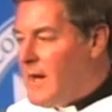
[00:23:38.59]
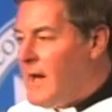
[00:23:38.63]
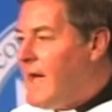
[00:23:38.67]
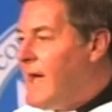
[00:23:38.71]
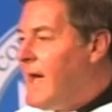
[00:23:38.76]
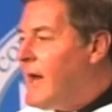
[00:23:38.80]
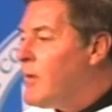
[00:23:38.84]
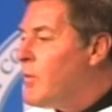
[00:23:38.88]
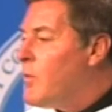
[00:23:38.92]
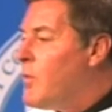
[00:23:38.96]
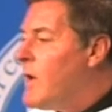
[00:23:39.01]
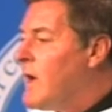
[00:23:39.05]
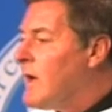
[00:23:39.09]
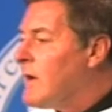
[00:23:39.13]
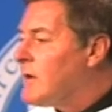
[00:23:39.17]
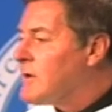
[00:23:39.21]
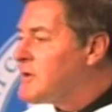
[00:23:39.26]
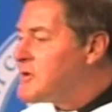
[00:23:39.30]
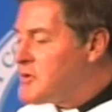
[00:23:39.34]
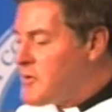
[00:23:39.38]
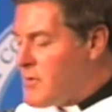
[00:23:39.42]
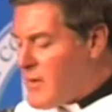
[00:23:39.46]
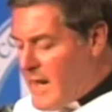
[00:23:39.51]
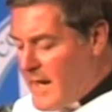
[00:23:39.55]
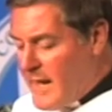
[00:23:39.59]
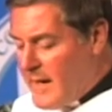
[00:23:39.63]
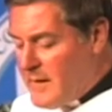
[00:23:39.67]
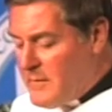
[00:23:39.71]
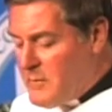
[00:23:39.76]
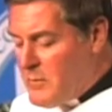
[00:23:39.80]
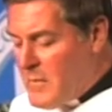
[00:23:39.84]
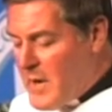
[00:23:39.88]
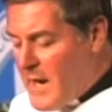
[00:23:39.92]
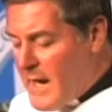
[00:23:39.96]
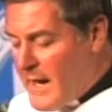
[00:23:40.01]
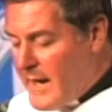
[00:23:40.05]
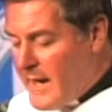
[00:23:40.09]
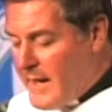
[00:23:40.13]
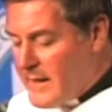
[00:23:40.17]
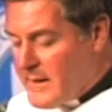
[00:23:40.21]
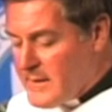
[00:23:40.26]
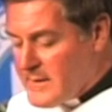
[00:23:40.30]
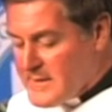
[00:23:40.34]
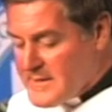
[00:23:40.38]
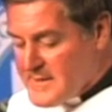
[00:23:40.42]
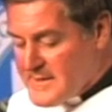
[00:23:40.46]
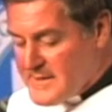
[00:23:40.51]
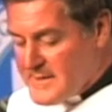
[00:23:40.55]
and well-trained
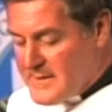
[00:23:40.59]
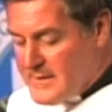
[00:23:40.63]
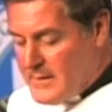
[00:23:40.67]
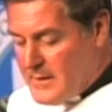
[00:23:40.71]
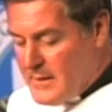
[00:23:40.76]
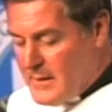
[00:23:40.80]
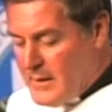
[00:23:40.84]
minds